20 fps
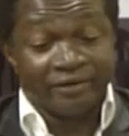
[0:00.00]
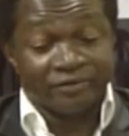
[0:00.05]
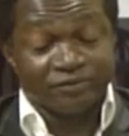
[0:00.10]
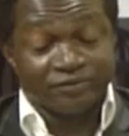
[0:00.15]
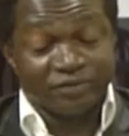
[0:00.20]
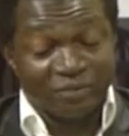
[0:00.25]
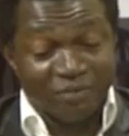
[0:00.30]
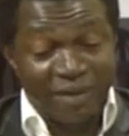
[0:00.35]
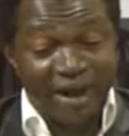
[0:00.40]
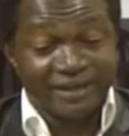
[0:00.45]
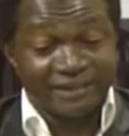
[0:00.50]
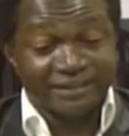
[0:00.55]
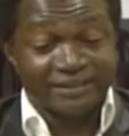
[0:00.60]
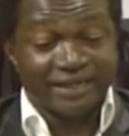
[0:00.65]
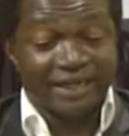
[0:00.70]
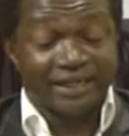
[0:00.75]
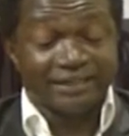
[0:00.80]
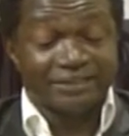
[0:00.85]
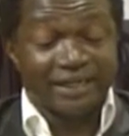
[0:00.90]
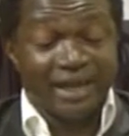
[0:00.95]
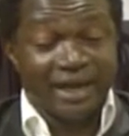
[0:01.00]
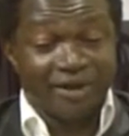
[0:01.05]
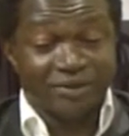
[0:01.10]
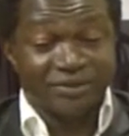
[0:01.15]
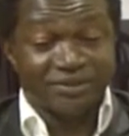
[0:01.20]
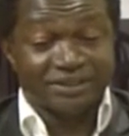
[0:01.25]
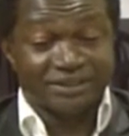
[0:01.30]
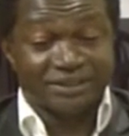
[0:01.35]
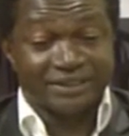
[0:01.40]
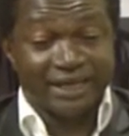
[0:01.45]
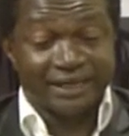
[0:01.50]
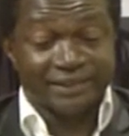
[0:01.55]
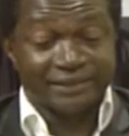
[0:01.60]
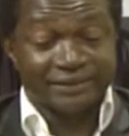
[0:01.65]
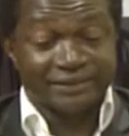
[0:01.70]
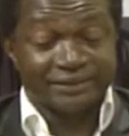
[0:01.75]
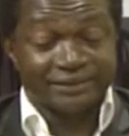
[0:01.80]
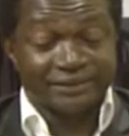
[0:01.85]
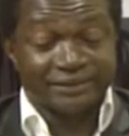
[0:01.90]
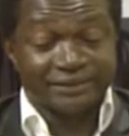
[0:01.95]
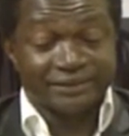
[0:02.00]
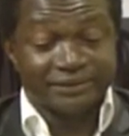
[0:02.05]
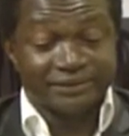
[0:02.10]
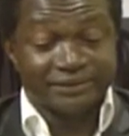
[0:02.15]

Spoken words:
From my research, I understand that